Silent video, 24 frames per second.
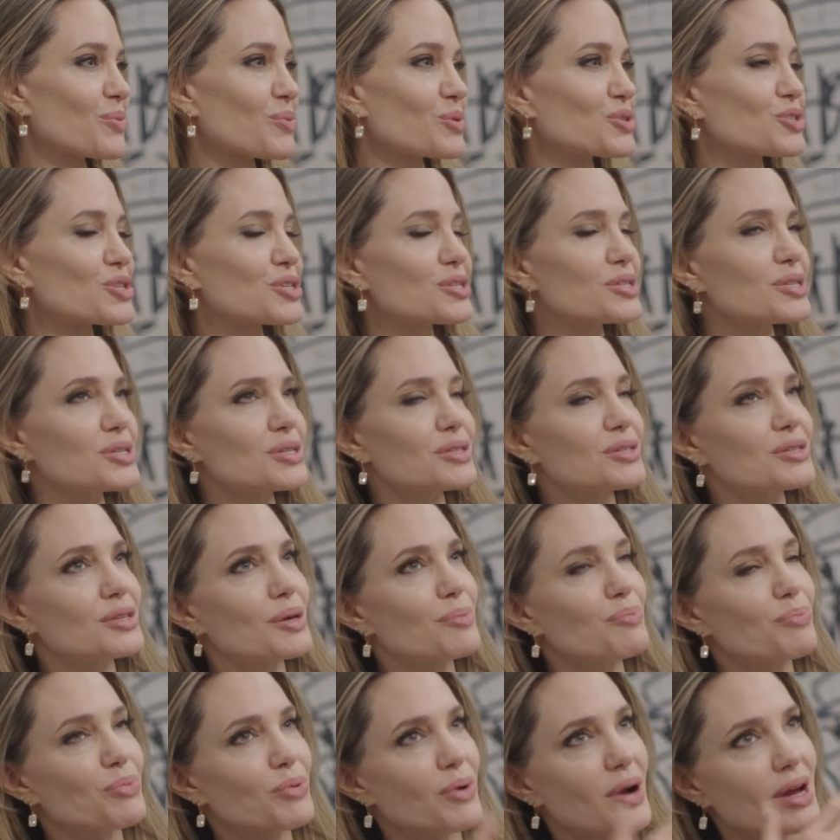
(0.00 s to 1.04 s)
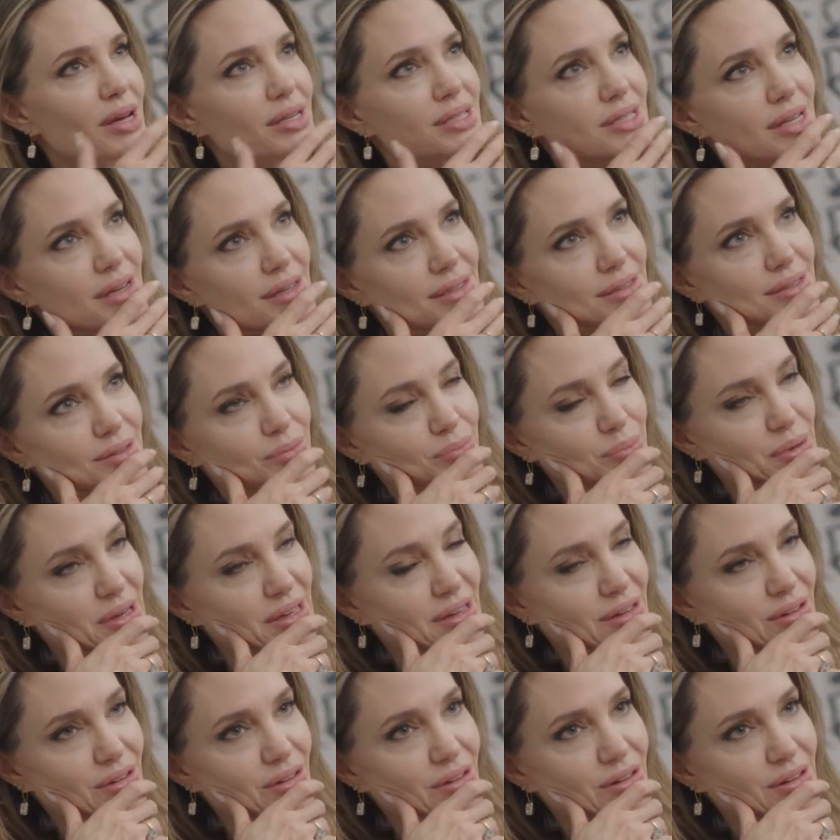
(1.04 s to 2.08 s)
Well, just the process of
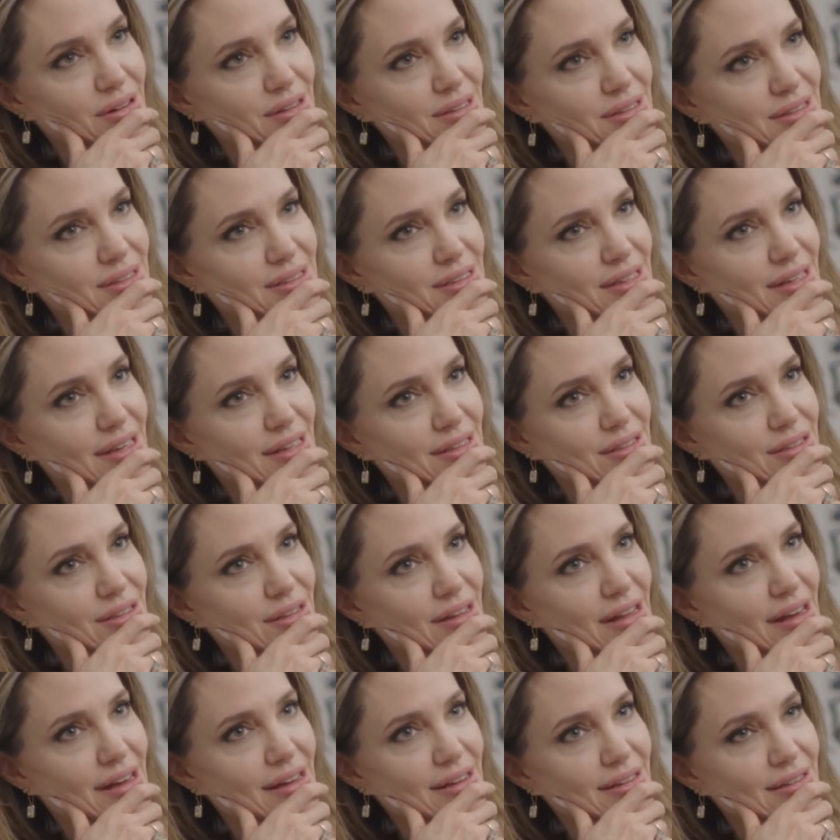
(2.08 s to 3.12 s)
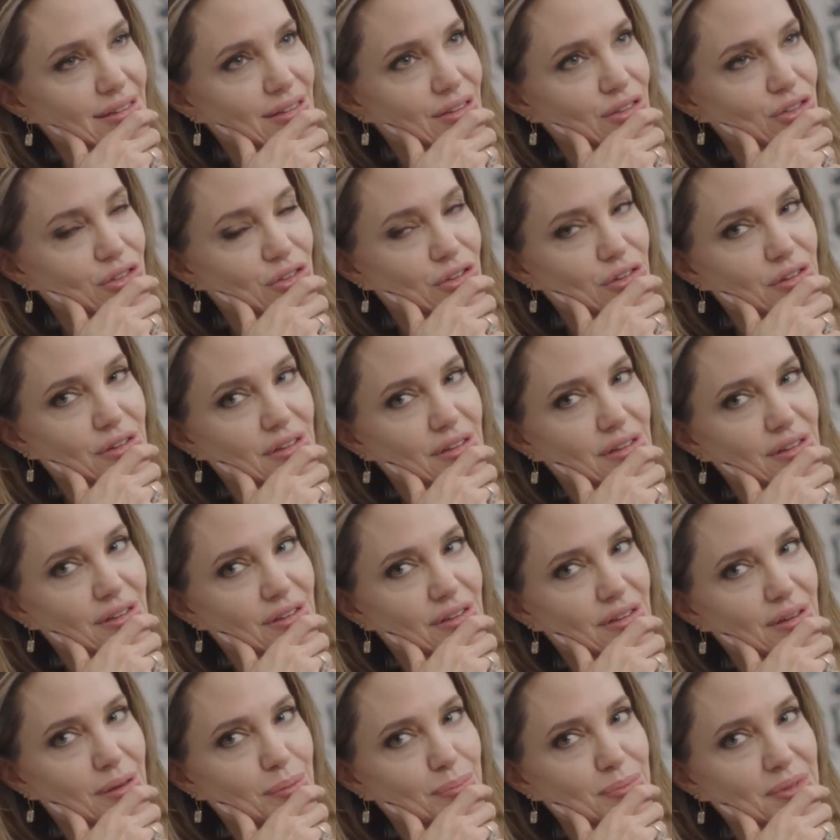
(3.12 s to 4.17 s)
being an artist to get to that, and the journey that you
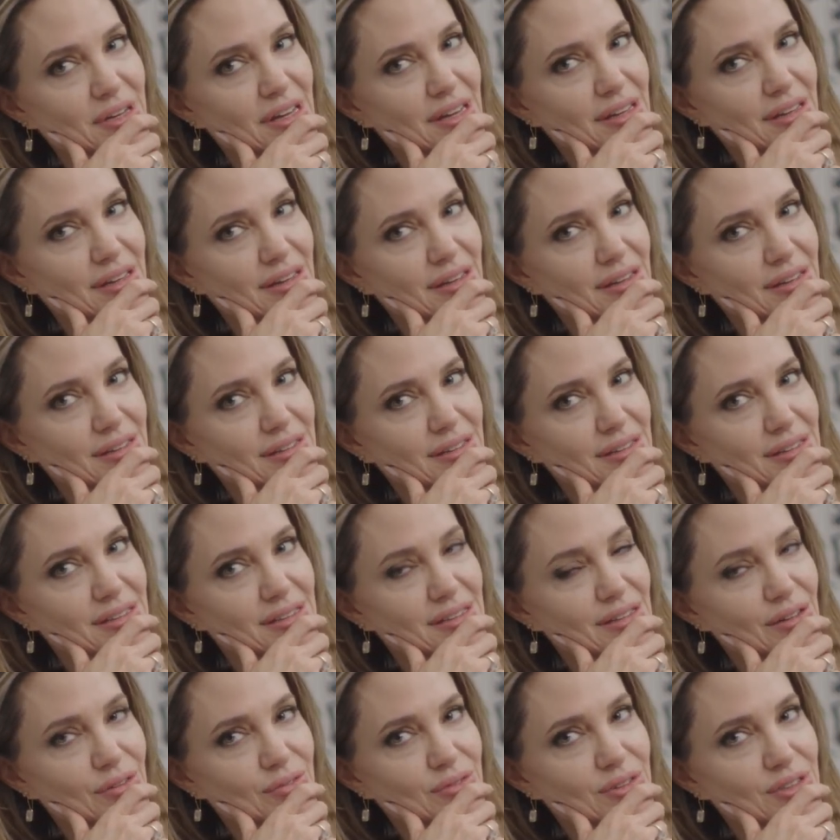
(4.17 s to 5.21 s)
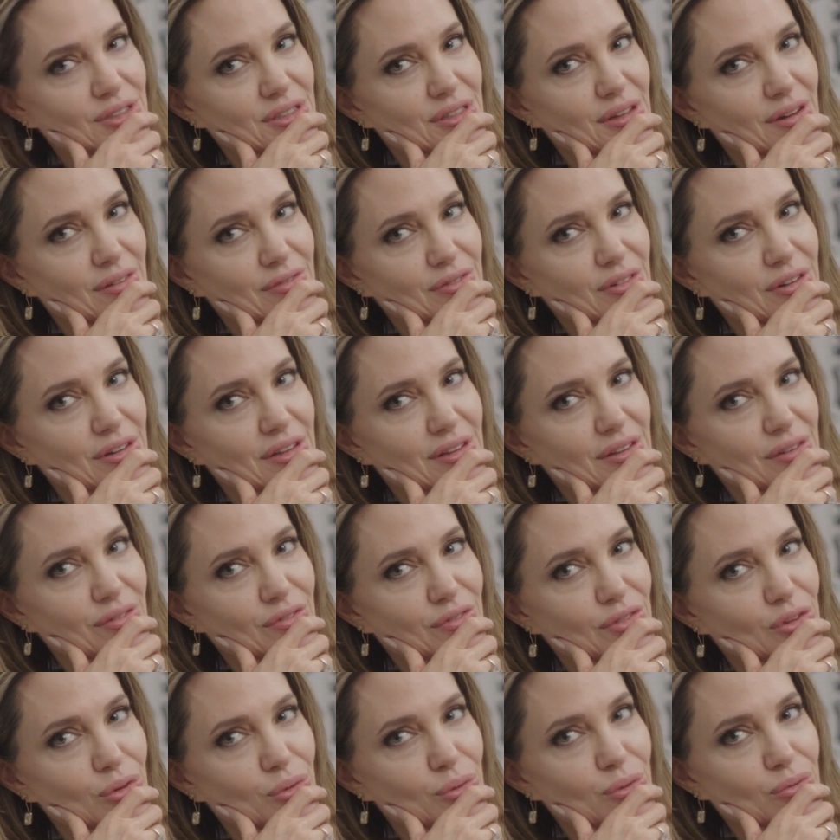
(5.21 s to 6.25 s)
keep taking, and the self-discovery and
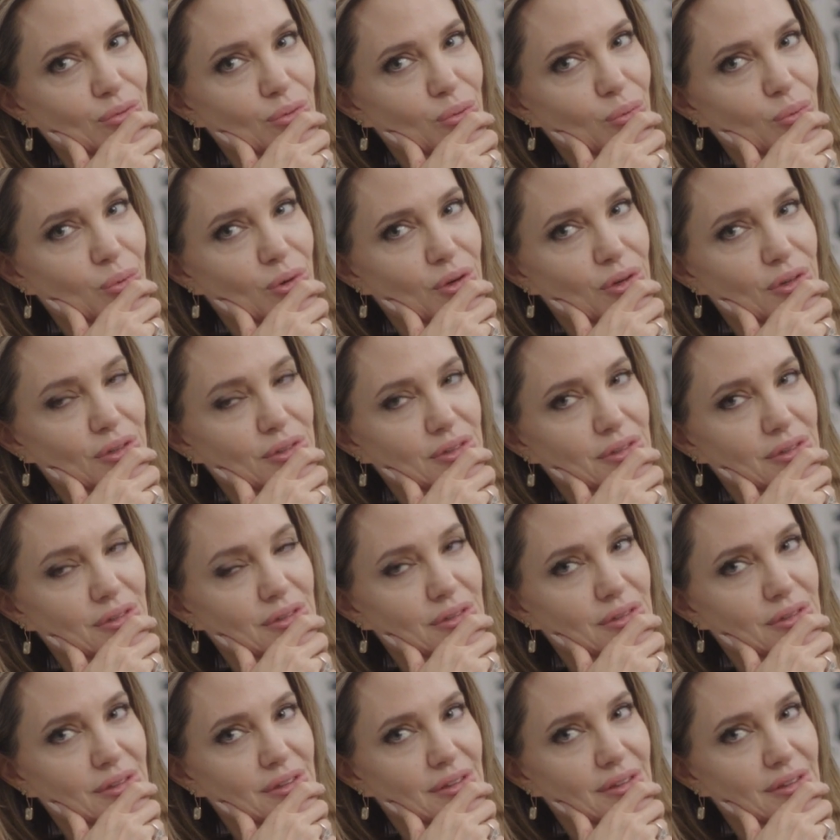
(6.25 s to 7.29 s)
the view of the world, and